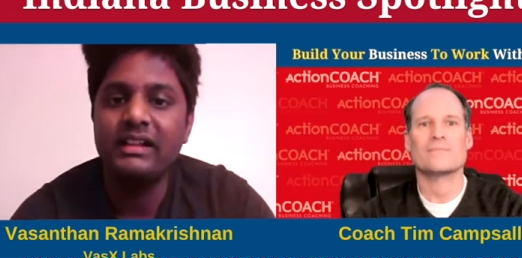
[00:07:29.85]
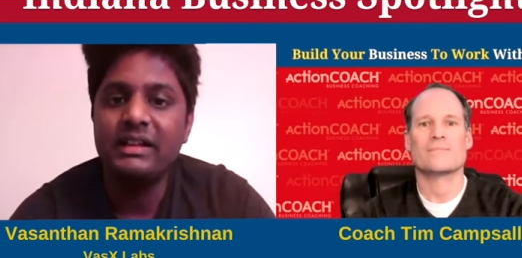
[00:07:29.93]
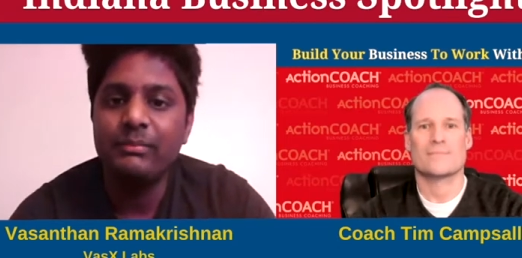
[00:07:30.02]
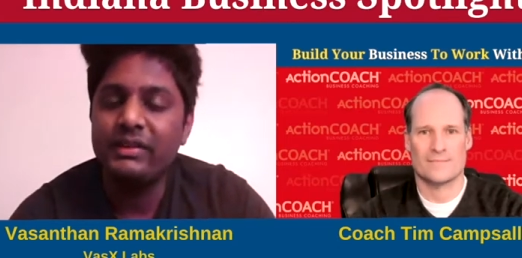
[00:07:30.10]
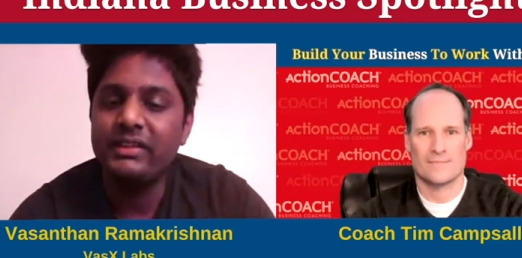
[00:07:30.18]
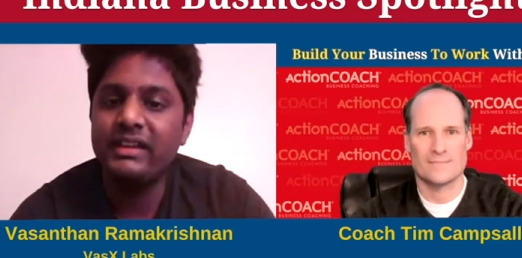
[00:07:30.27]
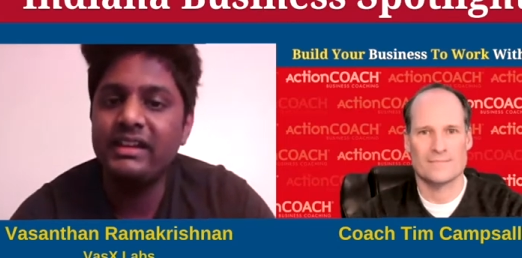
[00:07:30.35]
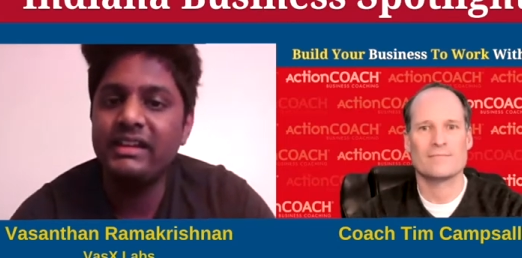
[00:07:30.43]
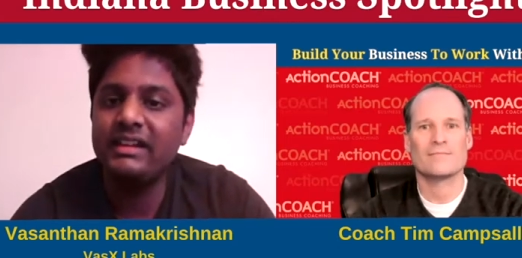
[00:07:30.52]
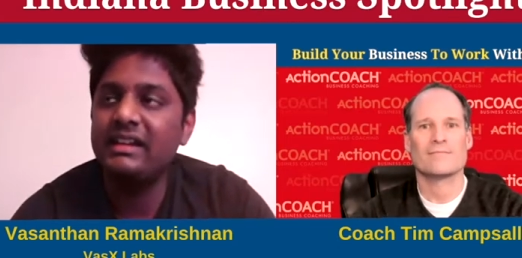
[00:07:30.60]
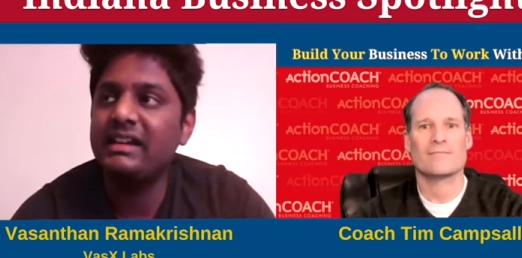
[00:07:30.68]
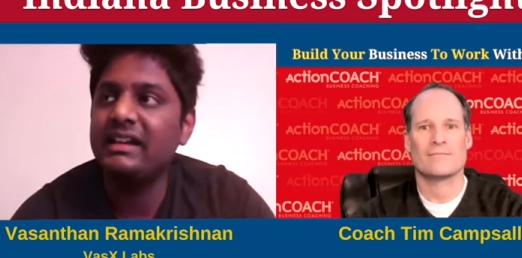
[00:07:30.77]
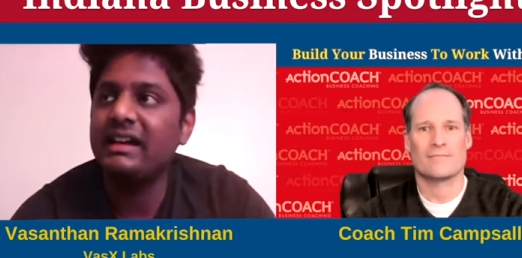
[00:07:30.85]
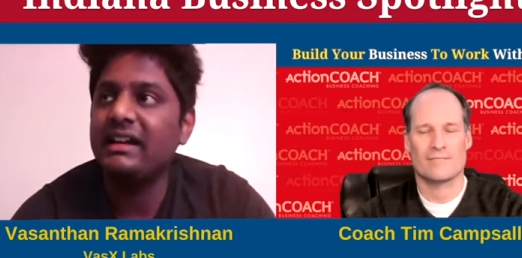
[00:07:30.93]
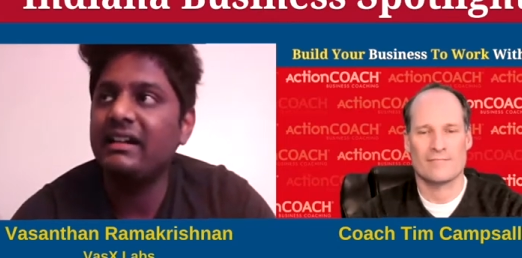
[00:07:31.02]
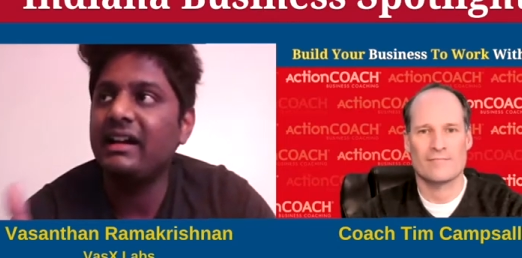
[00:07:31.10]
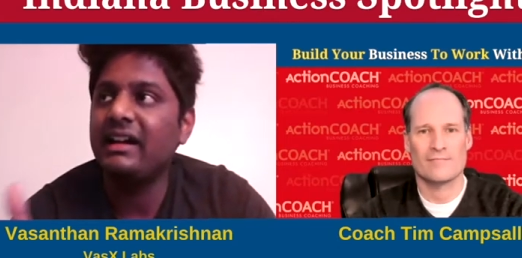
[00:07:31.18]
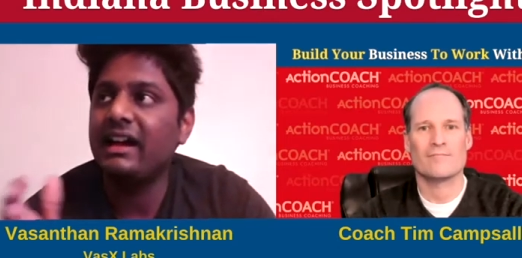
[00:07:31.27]
Speaker 1: But then
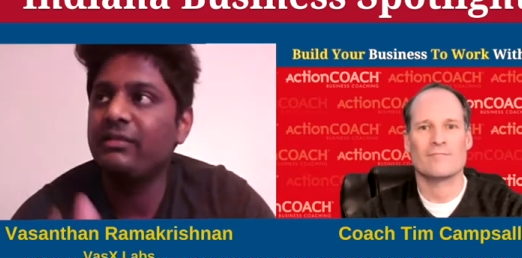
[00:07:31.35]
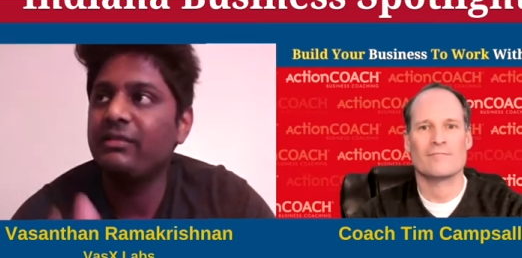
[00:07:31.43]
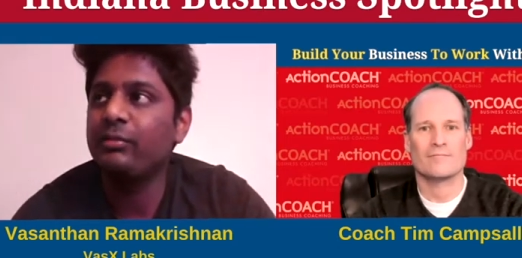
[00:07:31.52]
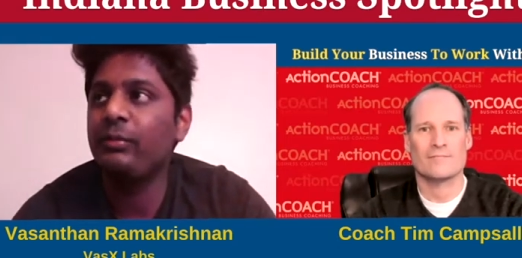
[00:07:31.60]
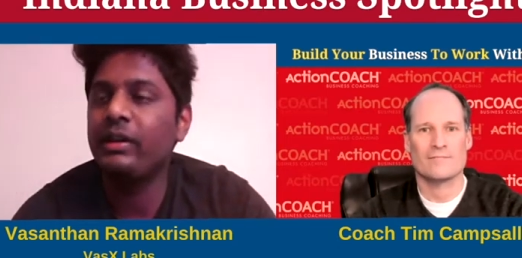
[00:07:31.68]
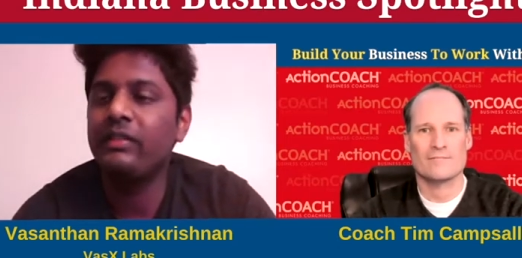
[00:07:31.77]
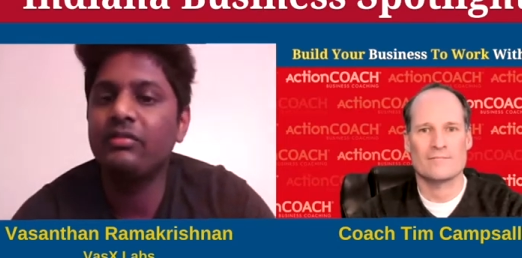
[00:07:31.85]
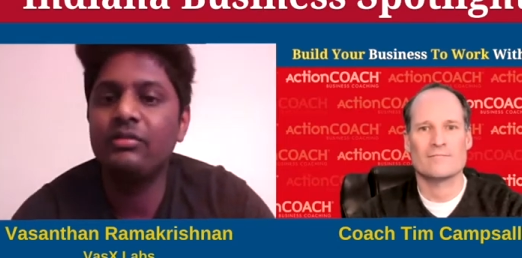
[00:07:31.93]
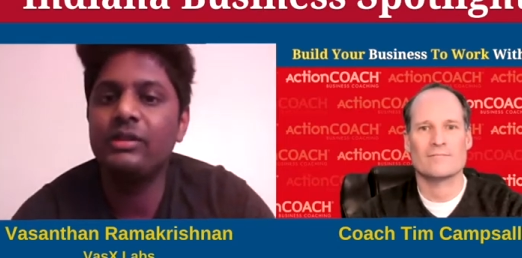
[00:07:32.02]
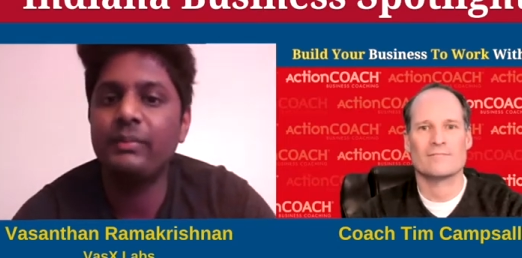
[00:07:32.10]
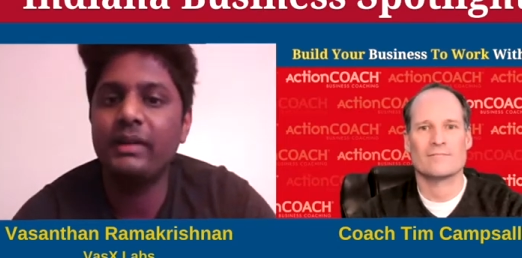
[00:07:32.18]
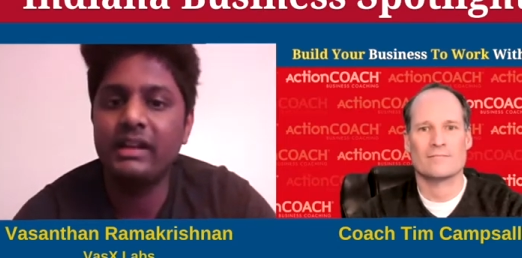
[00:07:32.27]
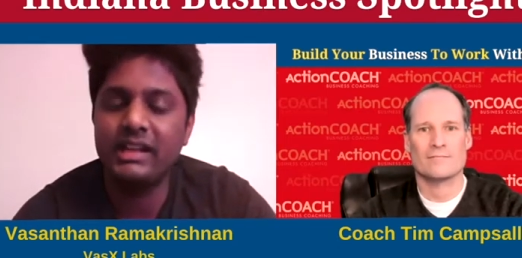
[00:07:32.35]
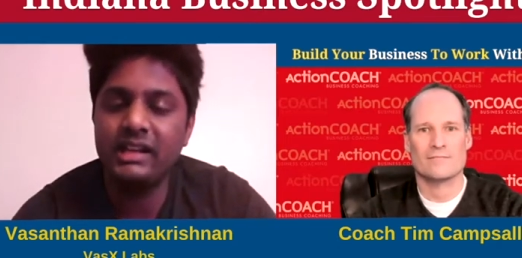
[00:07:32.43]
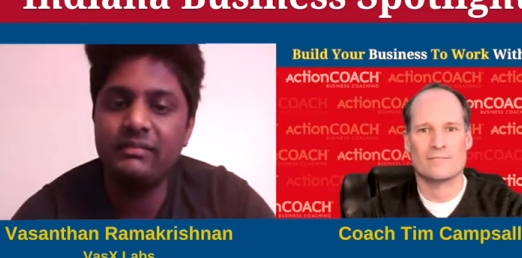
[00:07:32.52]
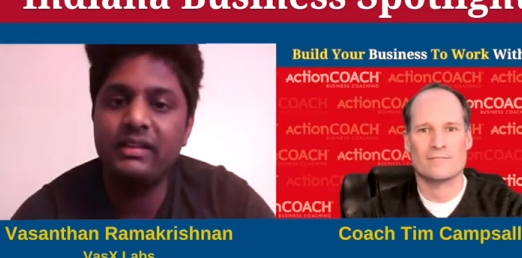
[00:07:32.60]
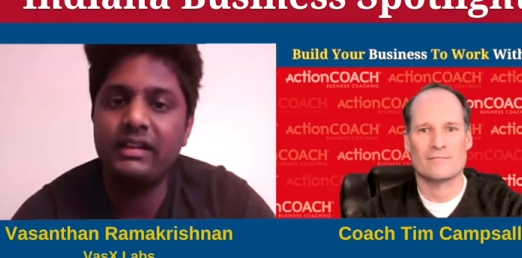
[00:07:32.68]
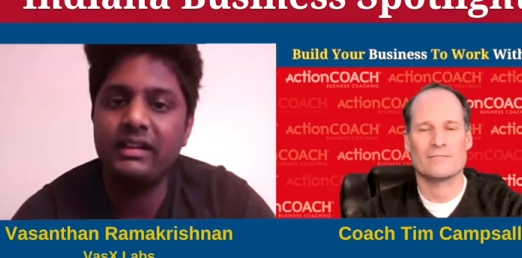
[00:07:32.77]
as we went through the
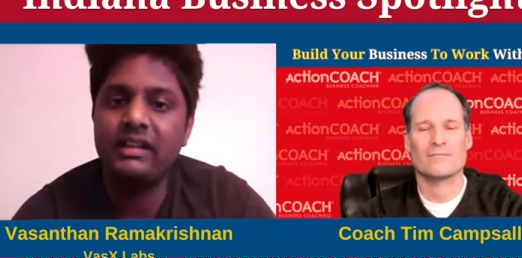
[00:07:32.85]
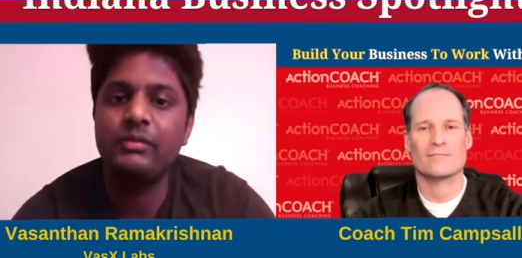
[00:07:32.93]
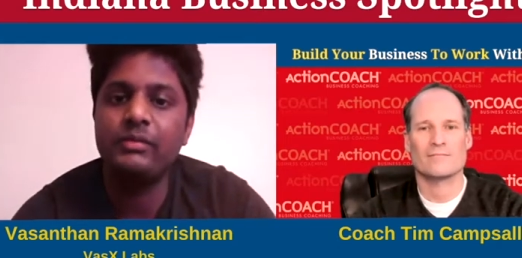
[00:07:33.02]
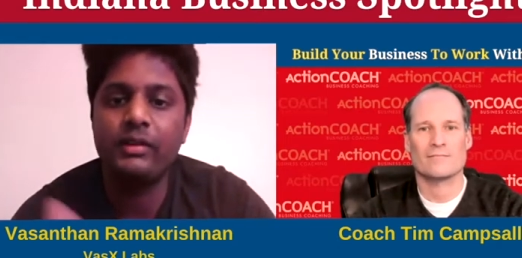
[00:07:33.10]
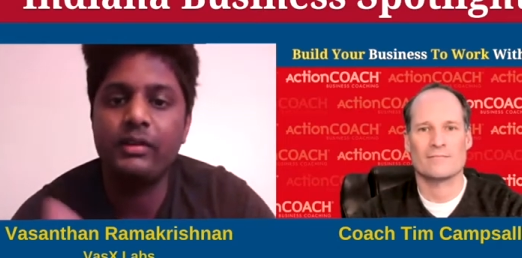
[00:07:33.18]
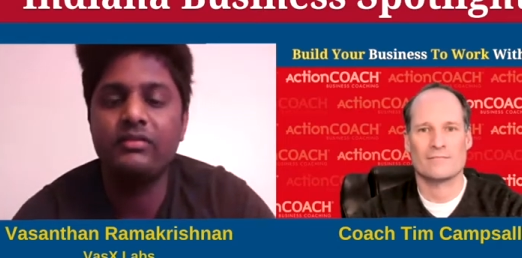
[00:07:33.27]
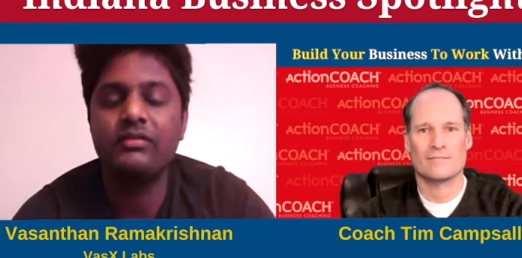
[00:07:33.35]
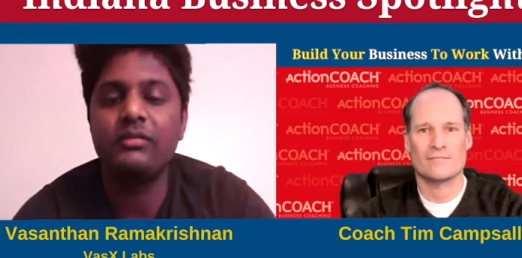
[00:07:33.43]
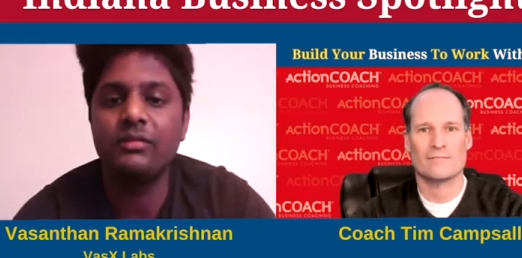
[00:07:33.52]
pandemic, as we went through